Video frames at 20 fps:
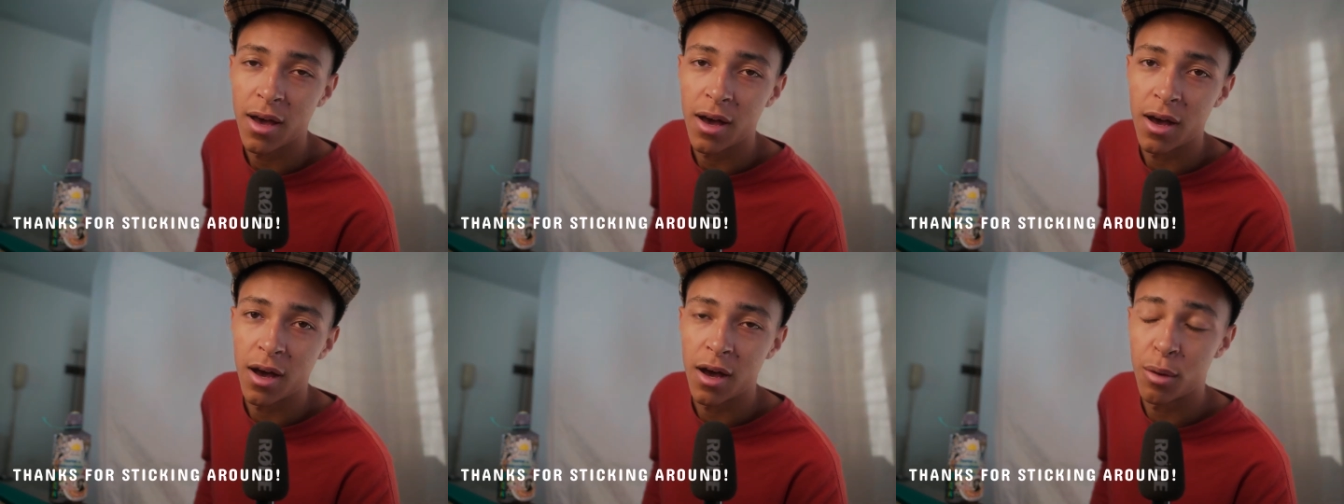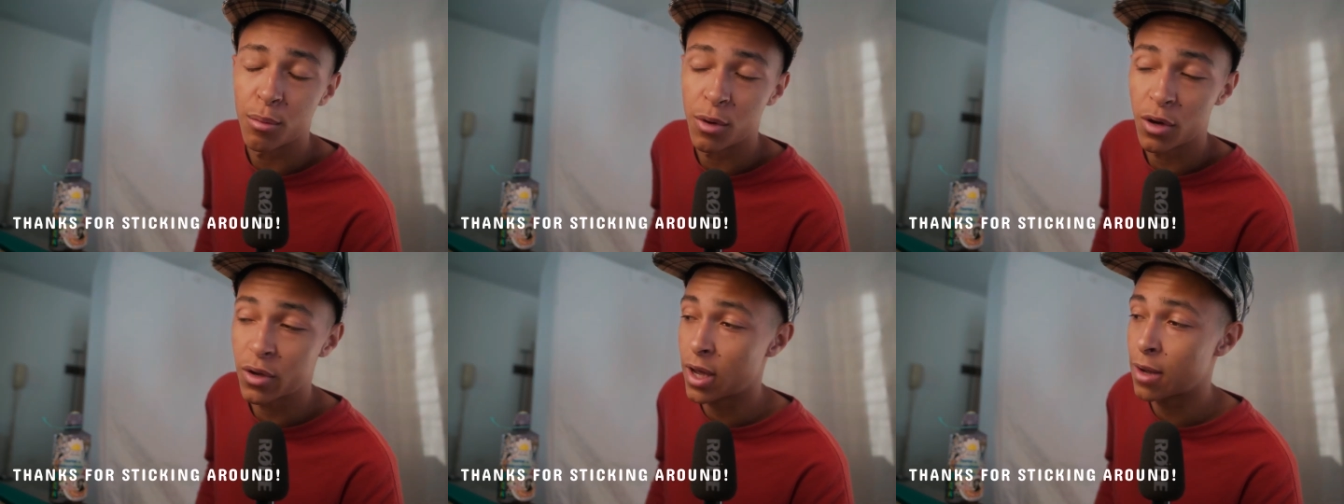
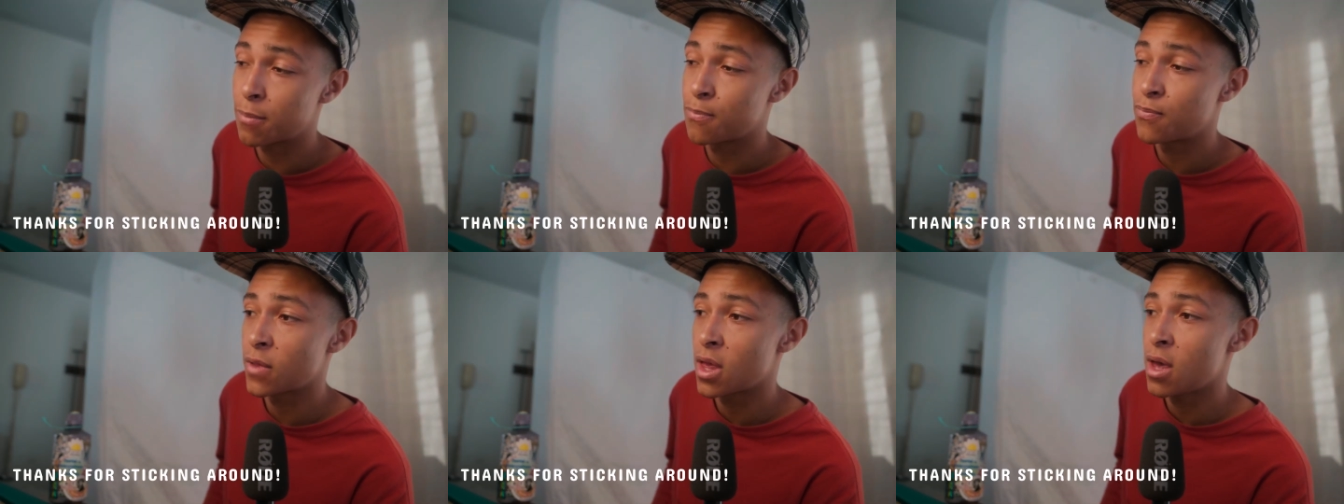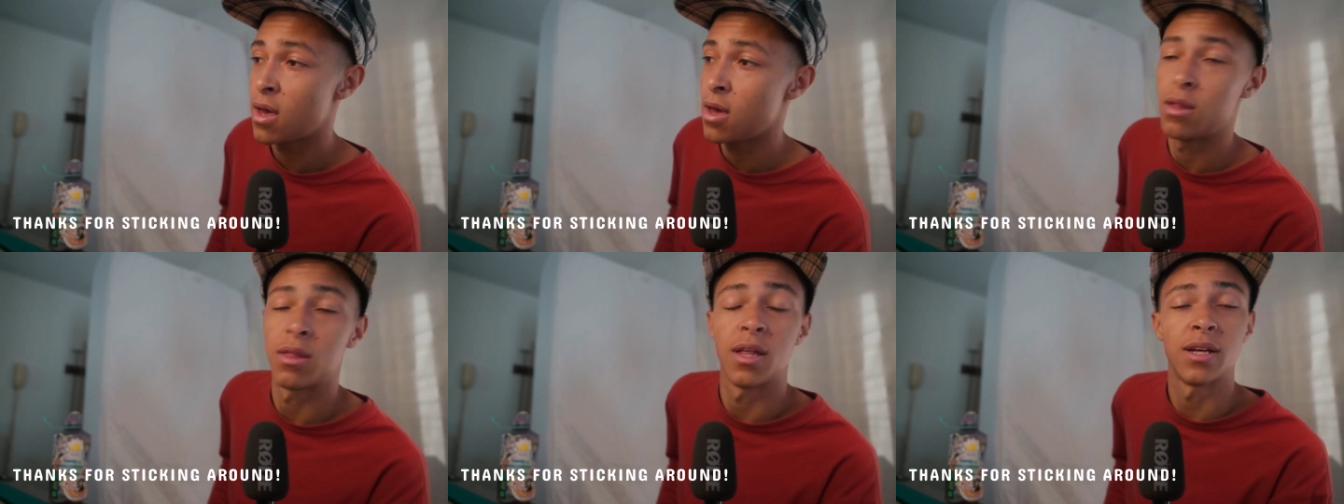Okay,
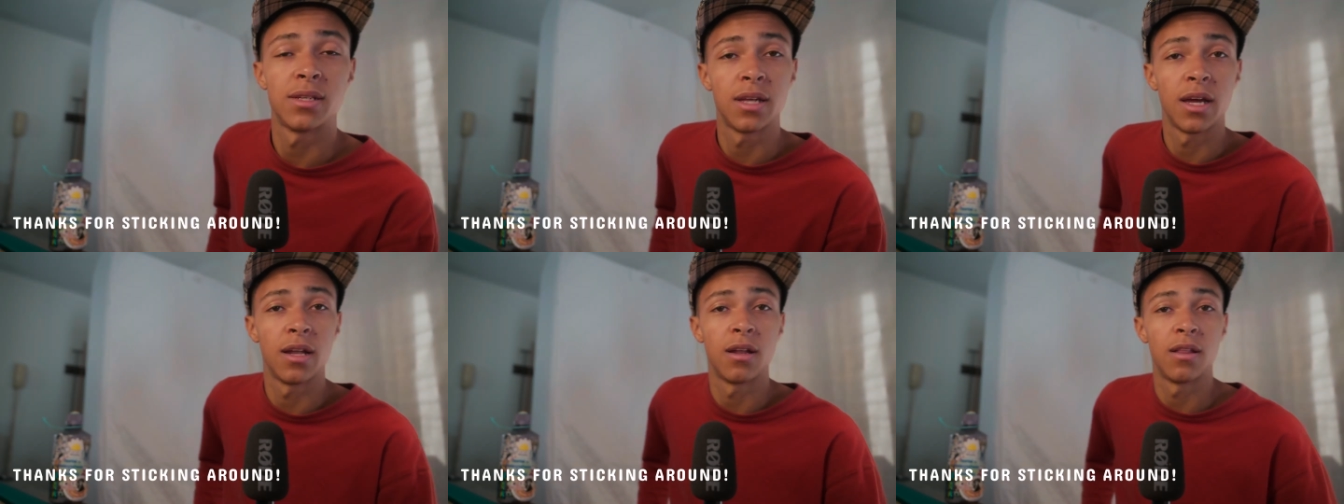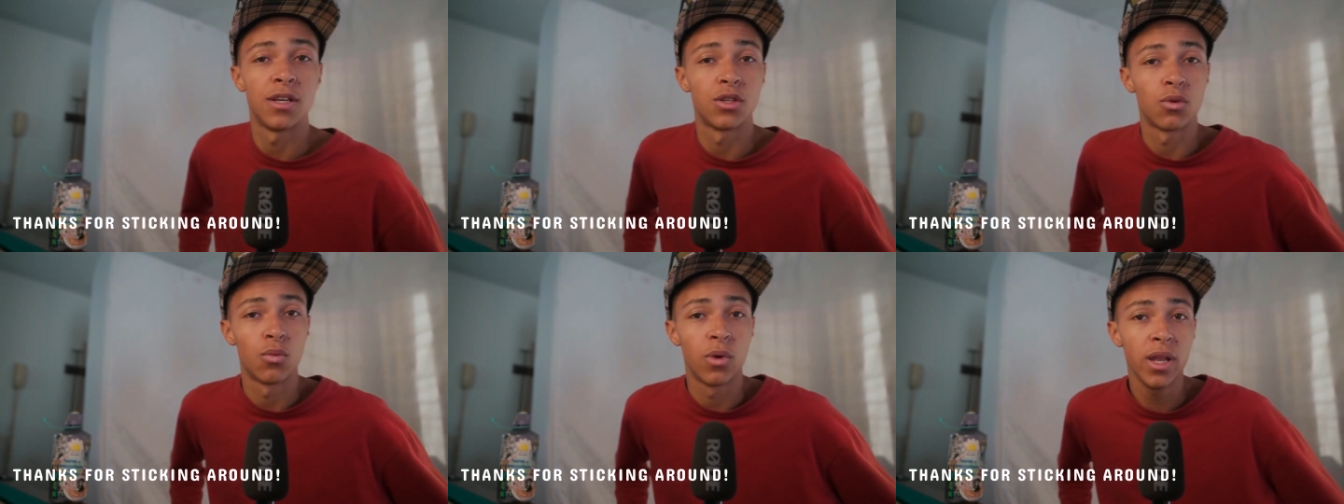that's the end of
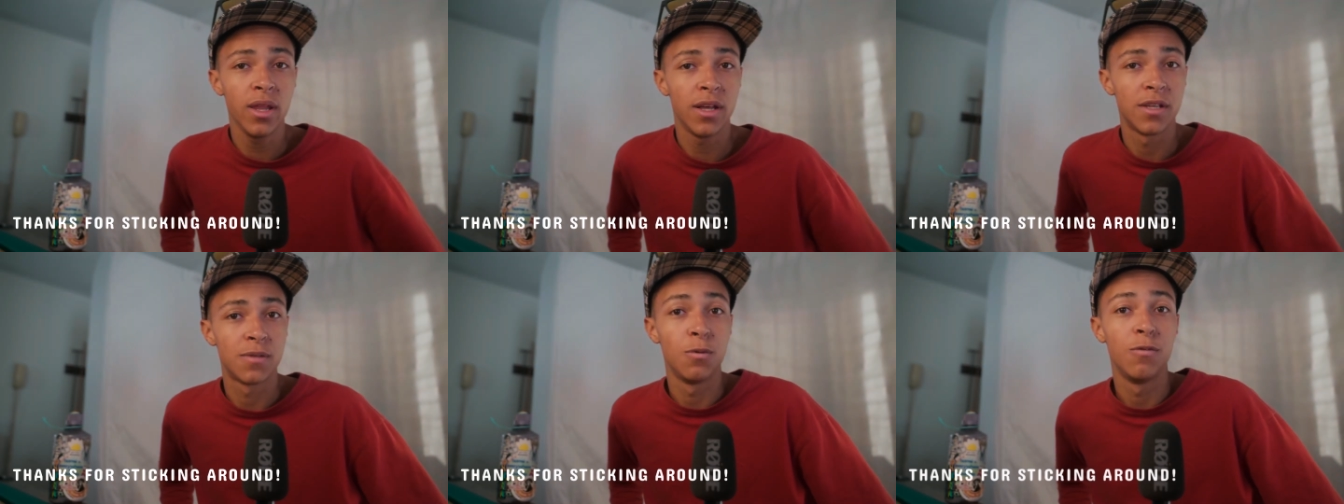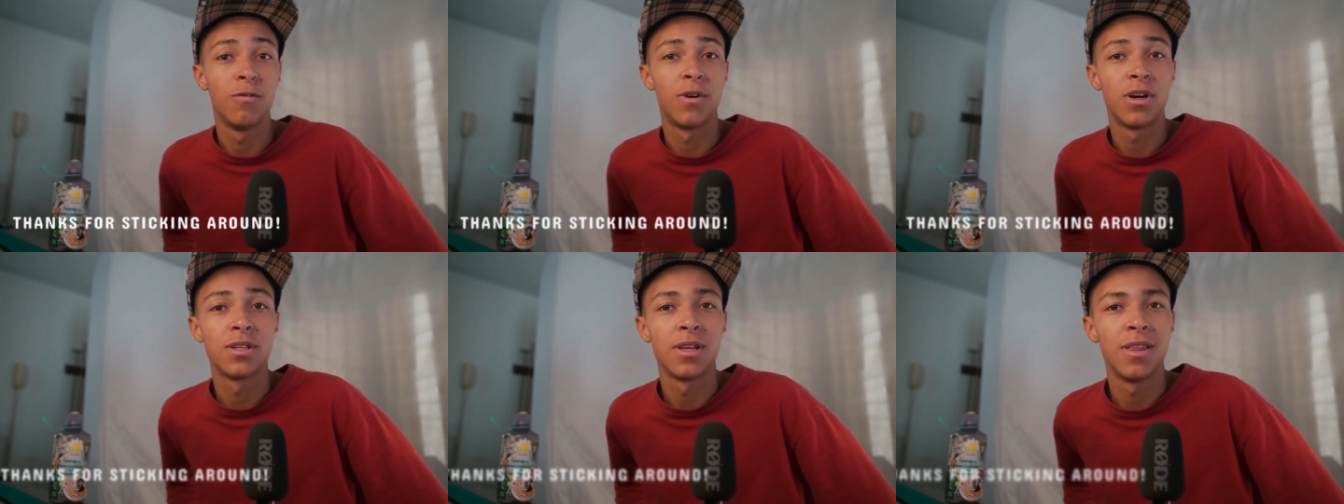lesson 1. Let's
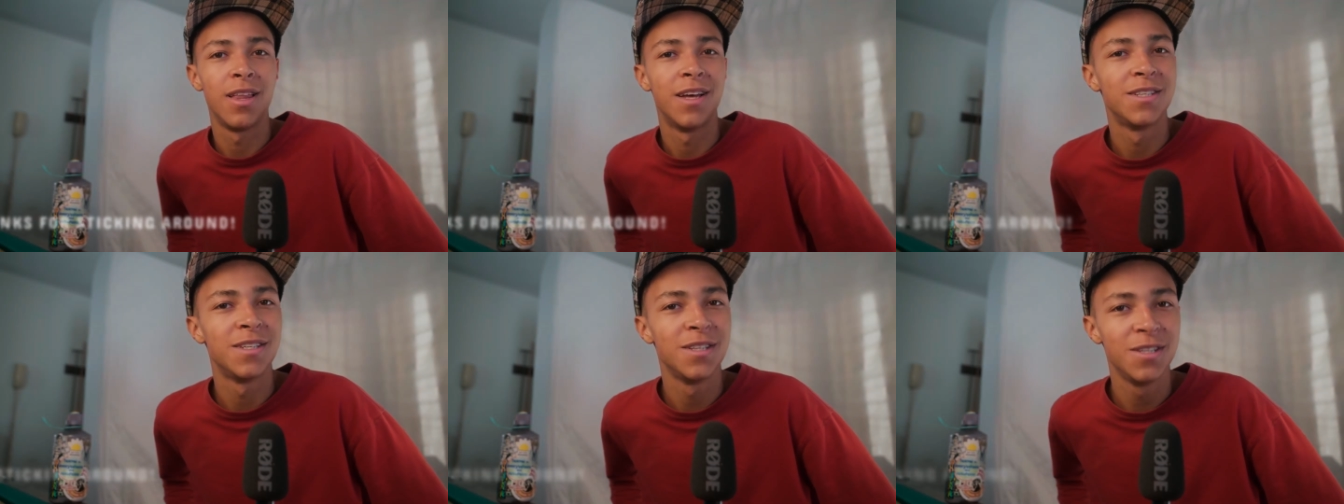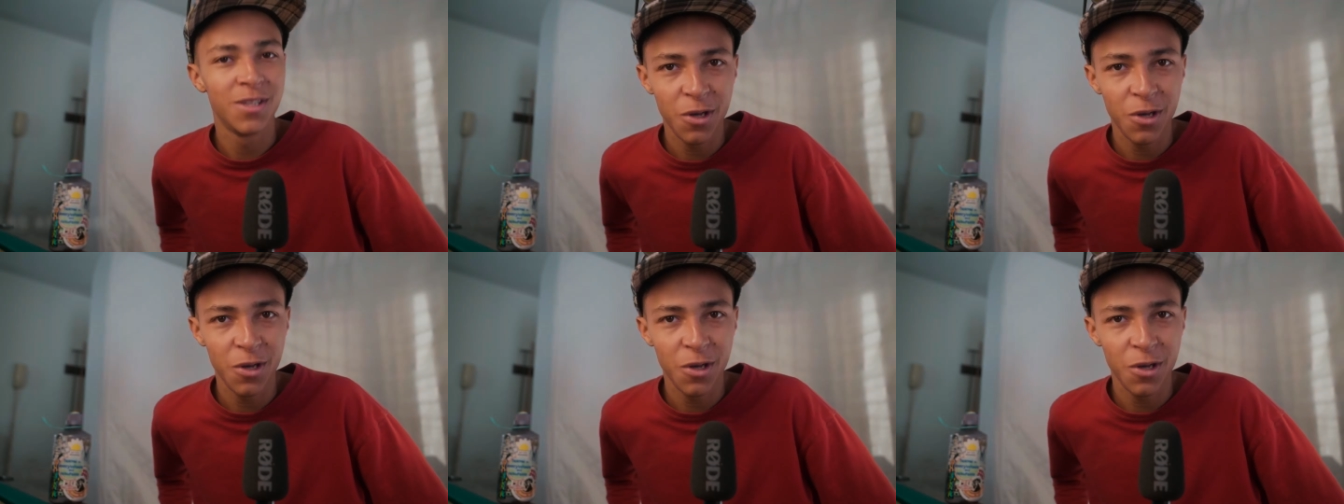move on to lesson